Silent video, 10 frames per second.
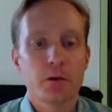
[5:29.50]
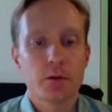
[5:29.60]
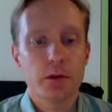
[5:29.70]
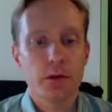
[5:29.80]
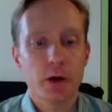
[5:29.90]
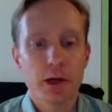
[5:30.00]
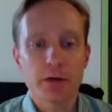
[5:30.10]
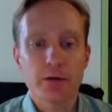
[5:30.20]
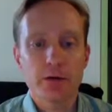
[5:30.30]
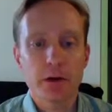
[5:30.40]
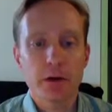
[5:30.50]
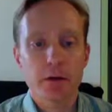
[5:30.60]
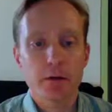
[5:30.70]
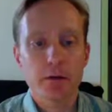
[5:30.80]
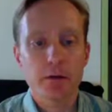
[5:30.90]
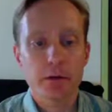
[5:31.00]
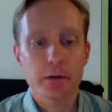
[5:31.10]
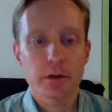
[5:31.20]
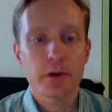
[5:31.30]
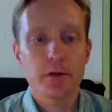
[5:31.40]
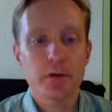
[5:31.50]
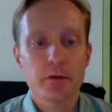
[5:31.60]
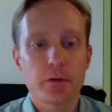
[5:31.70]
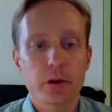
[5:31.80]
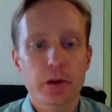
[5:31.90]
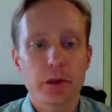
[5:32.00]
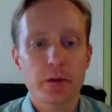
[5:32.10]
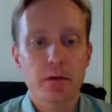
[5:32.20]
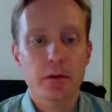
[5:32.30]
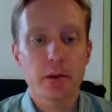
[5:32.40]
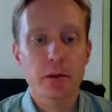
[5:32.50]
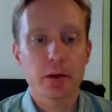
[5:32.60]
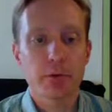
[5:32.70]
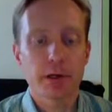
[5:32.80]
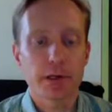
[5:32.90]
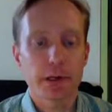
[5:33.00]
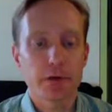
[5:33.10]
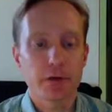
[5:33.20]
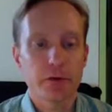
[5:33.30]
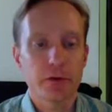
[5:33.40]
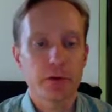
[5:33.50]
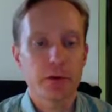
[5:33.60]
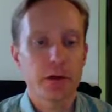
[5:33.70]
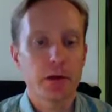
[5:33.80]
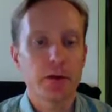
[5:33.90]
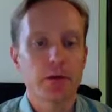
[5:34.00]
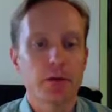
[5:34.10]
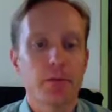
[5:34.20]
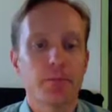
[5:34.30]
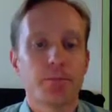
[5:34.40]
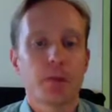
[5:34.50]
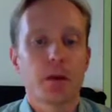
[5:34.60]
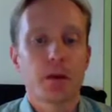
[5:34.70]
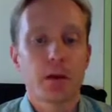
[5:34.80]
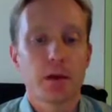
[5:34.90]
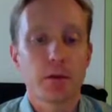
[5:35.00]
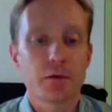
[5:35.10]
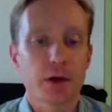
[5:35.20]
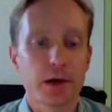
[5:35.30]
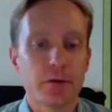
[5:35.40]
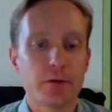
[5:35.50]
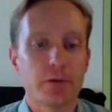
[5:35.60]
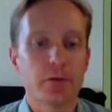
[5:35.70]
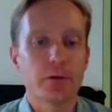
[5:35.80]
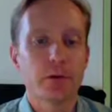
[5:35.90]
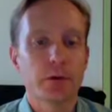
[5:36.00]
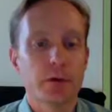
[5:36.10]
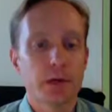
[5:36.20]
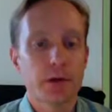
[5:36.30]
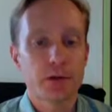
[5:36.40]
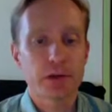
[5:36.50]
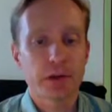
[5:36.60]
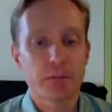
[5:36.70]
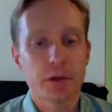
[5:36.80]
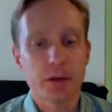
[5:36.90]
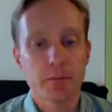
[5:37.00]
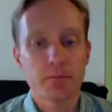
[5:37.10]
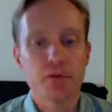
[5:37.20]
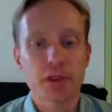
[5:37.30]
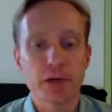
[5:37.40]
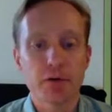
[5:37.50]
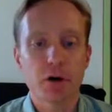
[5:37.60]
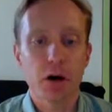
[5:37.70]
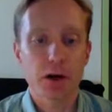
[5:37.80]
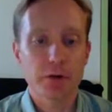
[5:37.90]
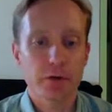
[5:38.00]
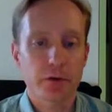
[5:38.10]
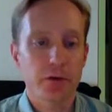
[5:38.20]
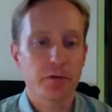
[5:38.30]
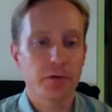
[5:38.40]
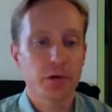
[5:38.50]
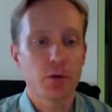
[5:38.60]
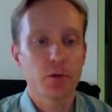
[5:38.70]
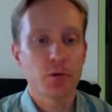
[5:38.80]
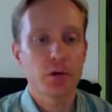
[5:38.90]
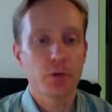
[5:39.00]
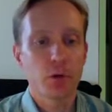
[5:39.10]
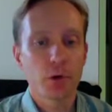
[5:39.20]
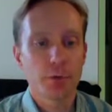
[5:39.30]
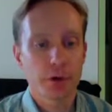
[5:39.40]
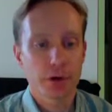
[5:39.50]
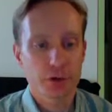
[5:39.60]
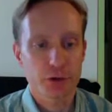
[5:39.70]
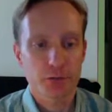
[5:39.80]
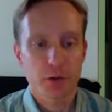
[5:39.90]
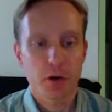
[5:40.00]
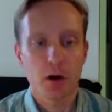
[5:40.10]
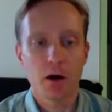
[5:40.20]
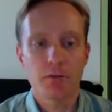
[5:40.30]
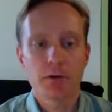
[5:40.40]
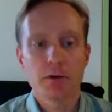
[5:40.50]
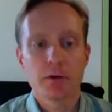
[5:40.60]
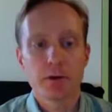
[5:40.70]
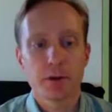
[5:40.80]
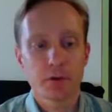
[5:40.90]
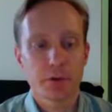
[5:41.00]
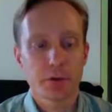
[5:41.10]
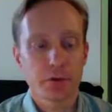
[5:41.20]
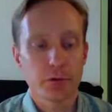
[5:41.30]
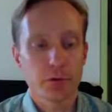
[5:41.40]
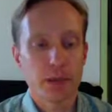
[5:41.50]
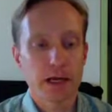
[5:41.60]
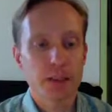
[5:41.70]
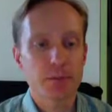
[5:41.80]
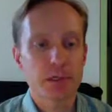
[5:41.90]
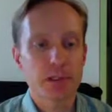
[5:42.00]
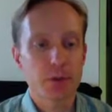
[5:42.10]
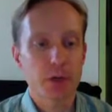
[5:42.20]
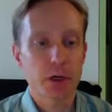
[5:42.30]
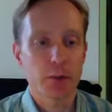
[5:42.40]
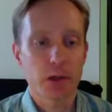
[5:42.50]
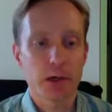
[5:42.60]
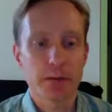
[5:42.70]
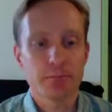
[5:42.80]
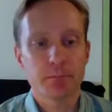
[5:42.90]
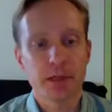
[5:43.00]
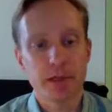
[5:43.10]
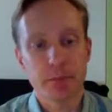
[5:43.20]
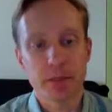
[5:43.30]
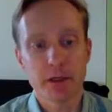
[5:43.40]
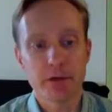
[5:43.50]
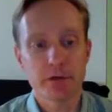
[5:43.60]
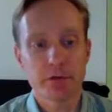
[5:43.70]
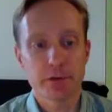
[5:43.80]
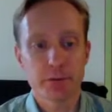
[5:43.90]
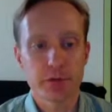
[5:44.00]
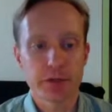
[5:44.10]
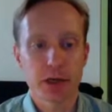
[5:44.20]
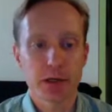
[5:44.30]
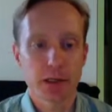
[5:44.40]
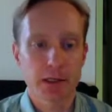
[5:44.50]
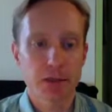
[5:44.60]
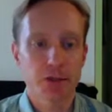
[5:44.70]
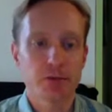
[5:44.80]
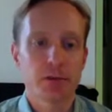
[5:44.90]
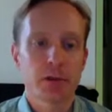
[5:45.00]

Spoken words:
did not, they didn't heed the regulations that they needed to. They were trying to allegedly shave costs of oil production off in order to maximize the bottom line, and they made a severe miscalculation.